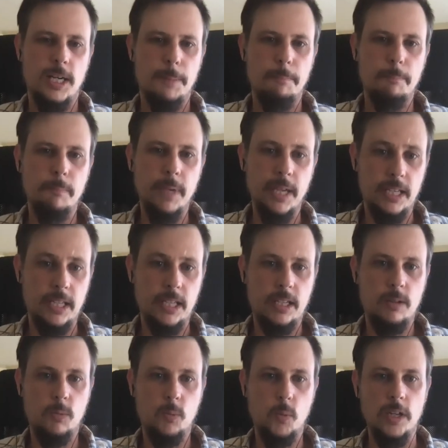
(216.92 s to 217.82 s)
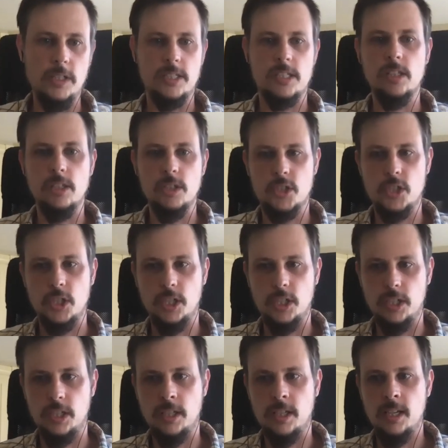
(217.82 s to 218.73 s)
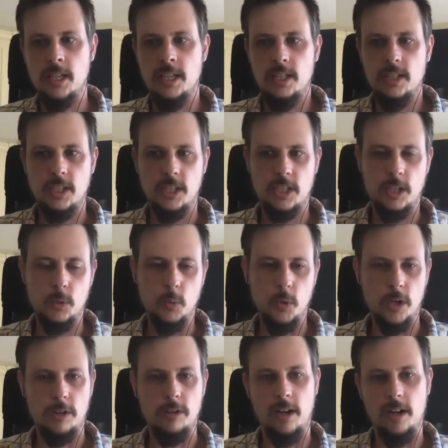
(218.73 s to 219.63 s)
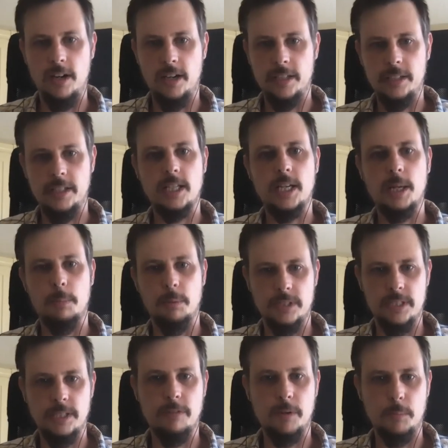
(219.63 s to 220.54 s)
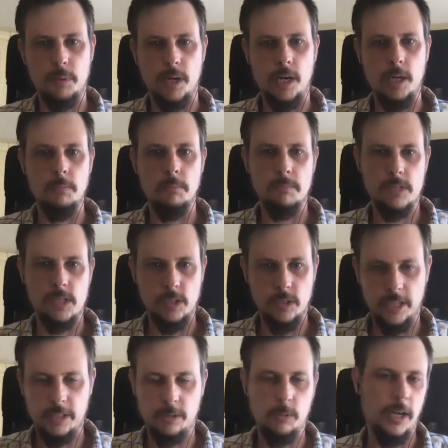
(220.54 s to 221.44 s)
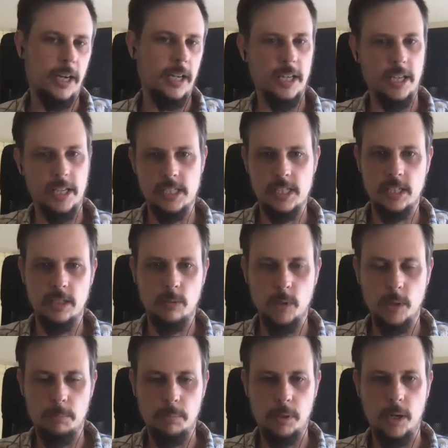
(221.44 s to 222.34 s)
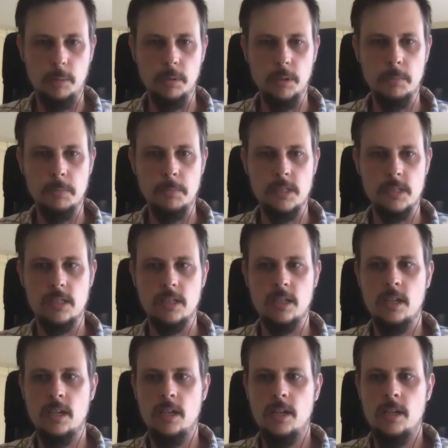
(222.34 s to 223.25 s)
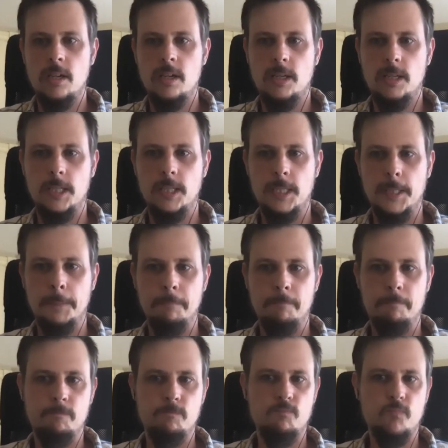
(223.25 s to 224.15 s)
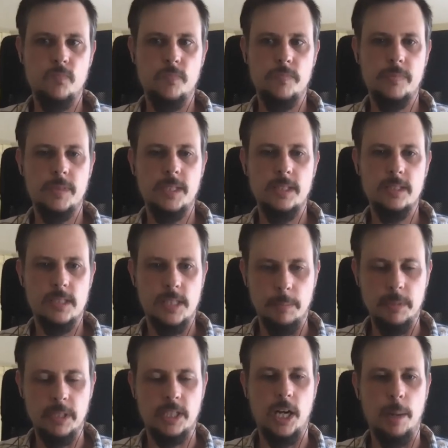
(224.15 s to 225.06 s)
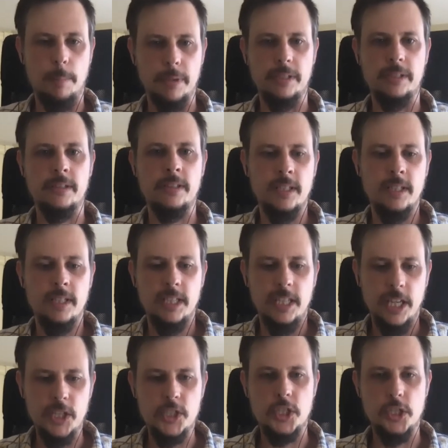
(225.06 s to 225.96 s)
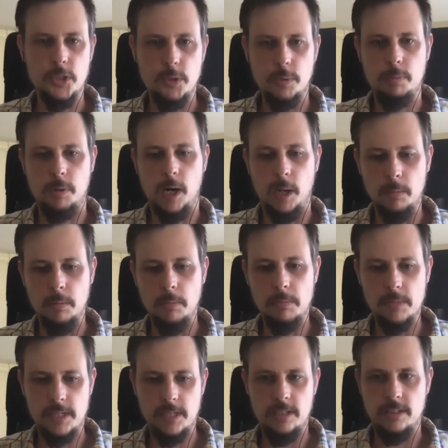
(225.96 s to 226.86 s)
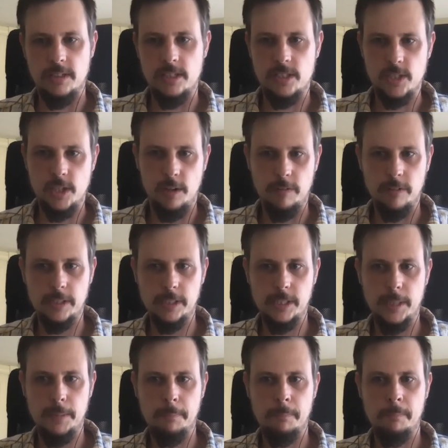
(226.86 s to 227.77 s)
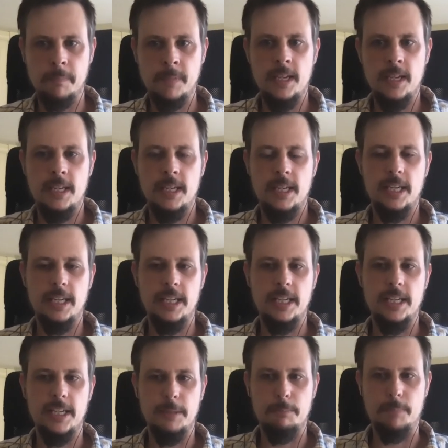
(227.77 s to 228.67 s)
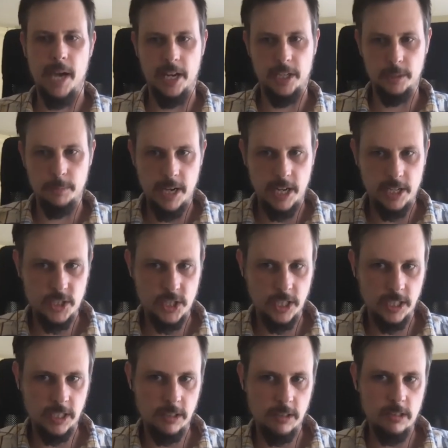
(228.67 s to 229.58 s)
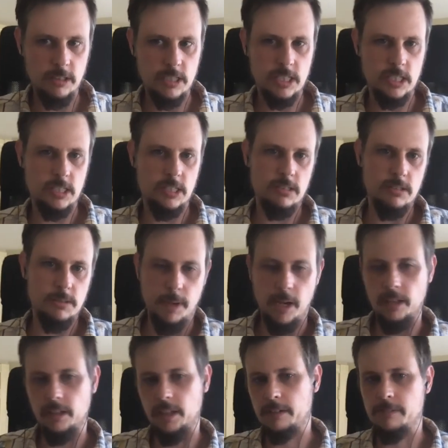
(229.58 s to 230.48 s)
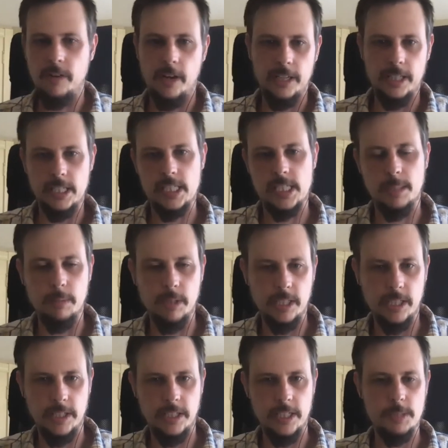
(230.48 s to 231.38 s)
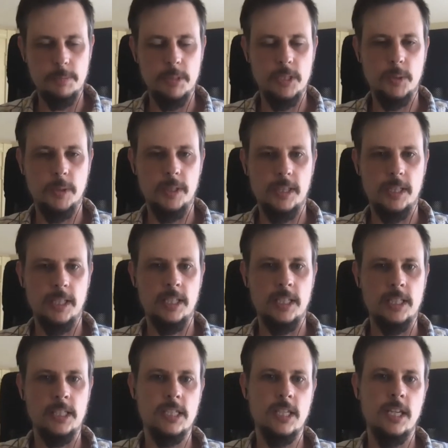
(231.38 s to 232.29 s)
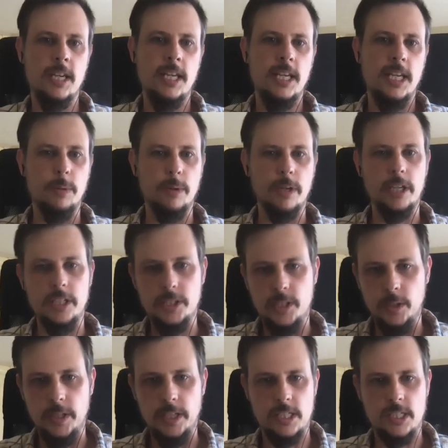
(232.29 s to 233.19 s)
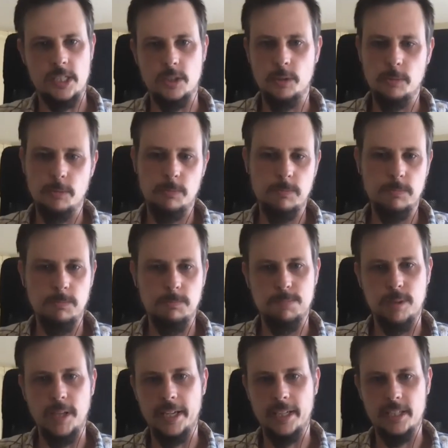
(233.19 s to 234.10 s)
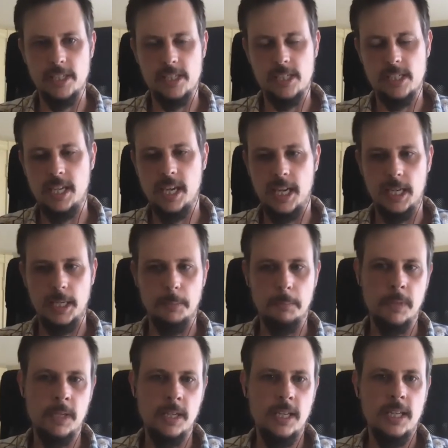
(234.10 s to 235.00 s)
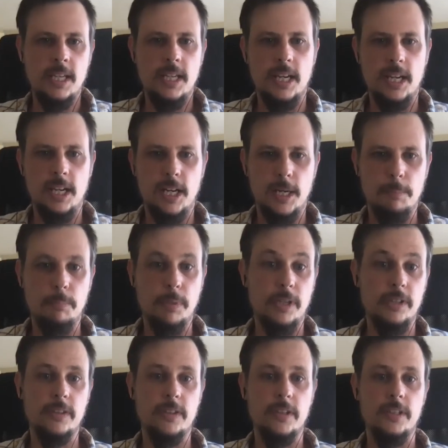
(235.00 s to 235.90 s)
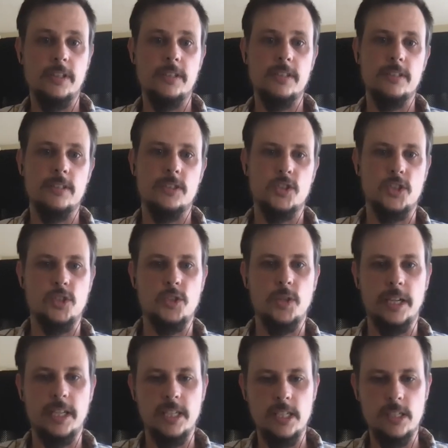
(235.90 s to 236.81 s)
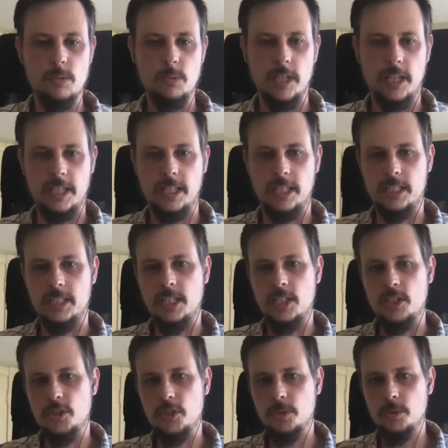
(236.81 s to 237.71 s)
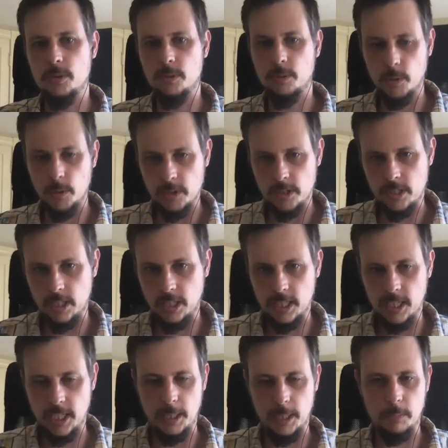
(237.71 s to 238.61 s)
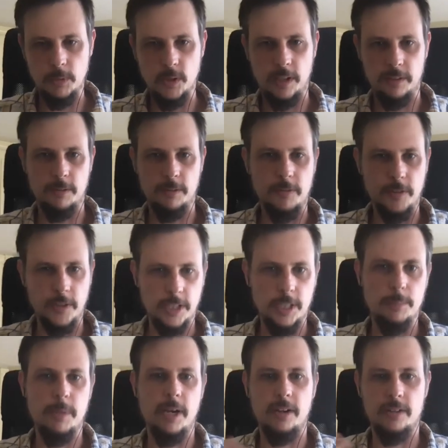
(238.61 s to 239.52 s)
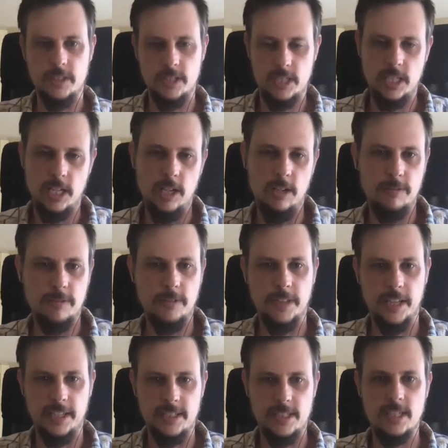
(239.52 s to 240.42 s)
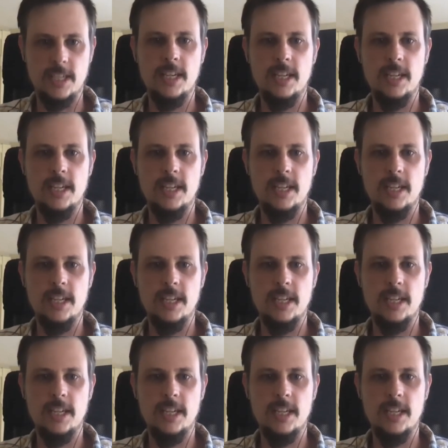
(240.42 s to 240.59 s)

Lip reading: make one solution that could work on a couple different problems. So like recognizing what problems, some of the common issues with problems and solving them, and pattern matching, which is about like finding similarities between things. And we're going to do this through playing this game, but the trick is we're not going to teach you the rules to the game. You'll have to figure them out yourself, and that's